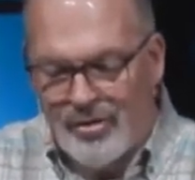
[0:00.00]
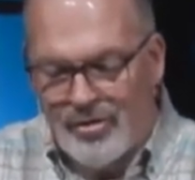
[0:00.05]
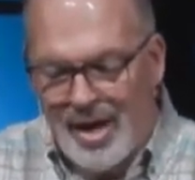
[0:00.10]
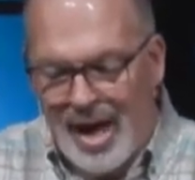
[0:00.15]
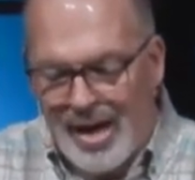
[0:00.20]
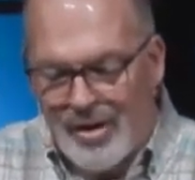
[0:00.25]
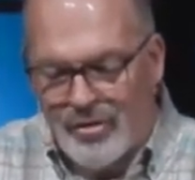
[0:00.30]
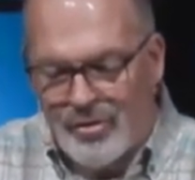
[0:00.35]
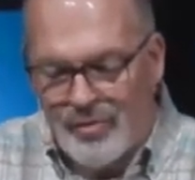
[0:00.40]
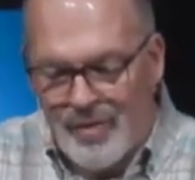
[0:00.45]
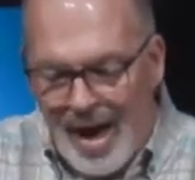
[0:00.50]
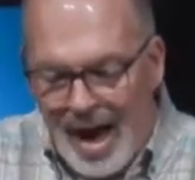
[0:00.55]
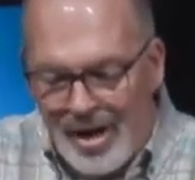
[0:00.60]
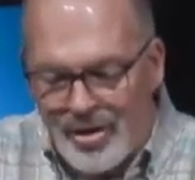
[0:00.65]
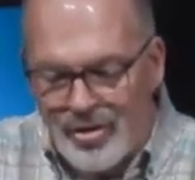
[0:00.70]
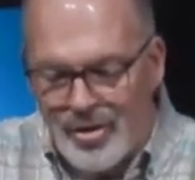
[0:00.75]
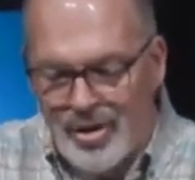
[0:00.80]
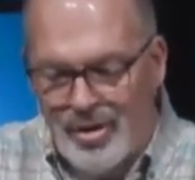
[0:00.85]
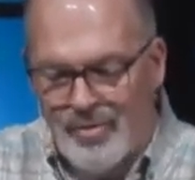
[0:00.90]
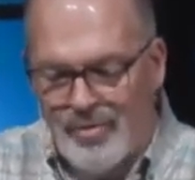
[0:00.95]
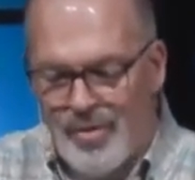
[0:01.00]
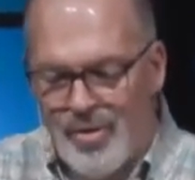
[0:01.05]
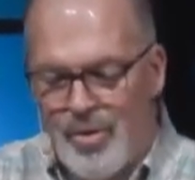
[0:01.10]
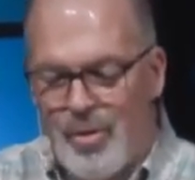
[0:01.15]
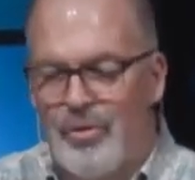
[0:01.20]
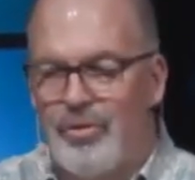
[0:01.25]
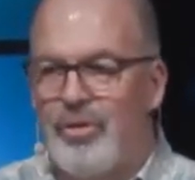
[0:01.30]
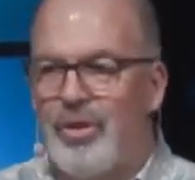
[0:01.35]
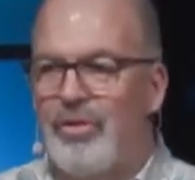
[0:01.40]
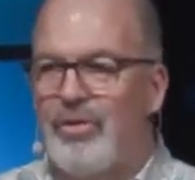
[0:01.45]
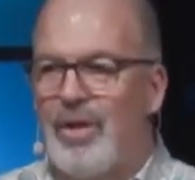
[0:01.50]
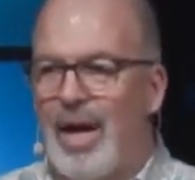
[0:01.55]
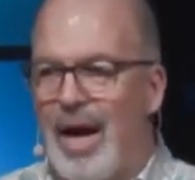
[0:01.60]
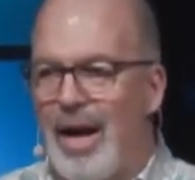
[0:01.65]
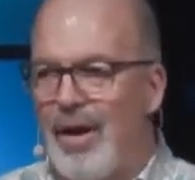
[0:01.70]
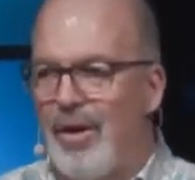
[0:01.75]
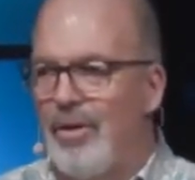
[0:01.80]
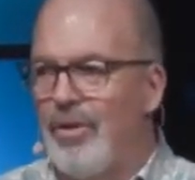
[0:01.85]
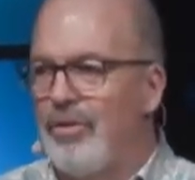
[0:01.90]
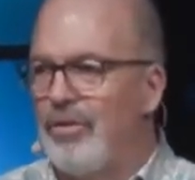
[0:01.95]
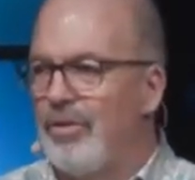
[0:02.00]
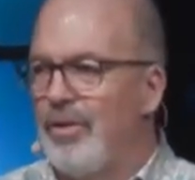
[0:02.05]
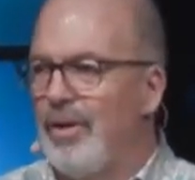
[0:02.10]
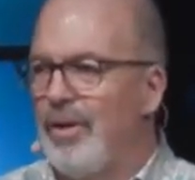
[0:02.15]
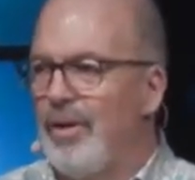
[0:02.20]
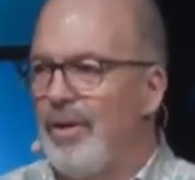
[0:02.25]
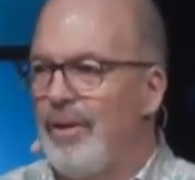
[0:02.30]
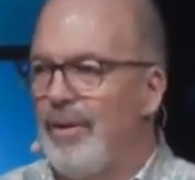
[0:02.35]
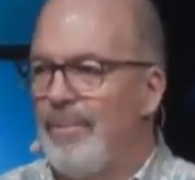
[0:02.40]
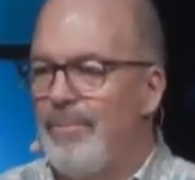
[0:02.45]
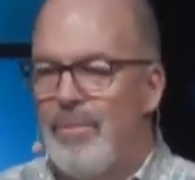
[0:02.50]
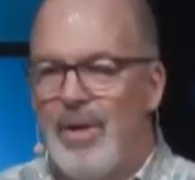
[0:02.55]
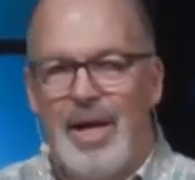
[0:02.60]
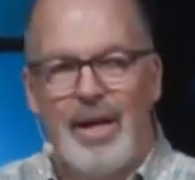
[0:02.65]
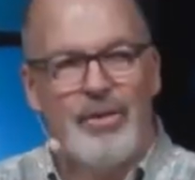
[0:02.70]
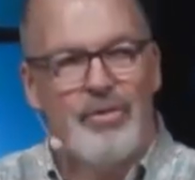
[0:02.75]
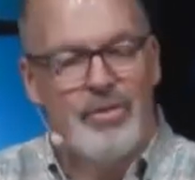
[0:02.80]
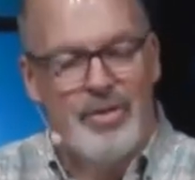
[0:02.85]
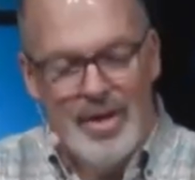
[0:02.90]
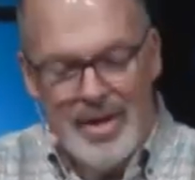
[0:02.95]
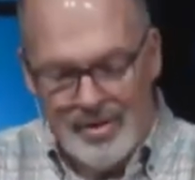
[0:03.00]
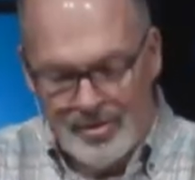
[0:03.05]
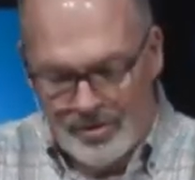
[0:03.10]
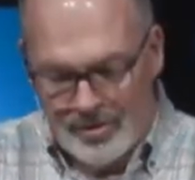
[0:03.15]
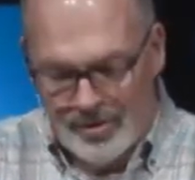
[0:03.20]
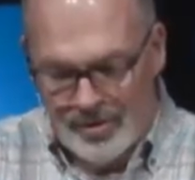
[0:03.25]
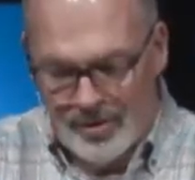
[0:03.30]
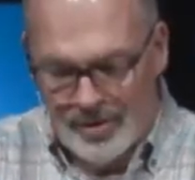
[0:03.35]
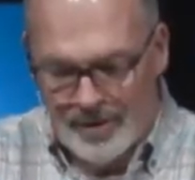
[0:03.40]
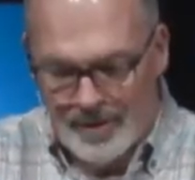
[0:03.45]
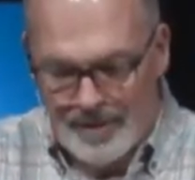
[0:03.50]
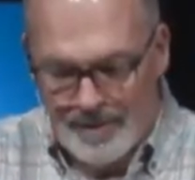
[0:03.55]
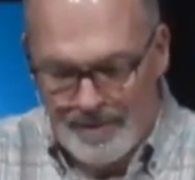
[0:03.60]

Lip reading: satisfaction for those desires exists.